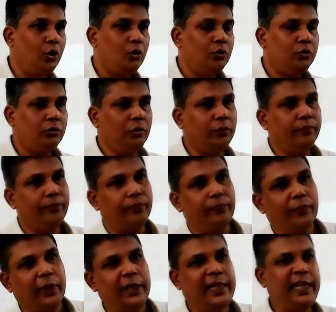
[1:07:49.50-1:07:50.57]
So
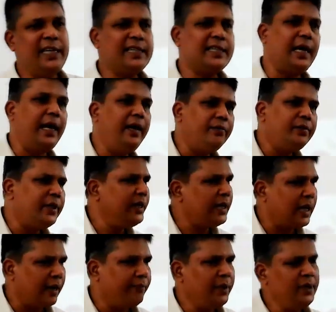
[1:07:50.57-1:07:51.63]
this kind of
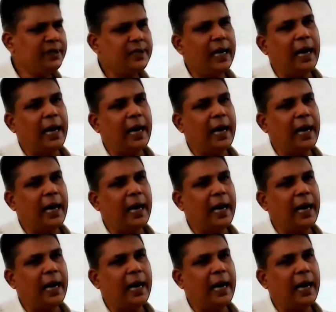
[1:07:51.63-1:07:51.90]
thing happens.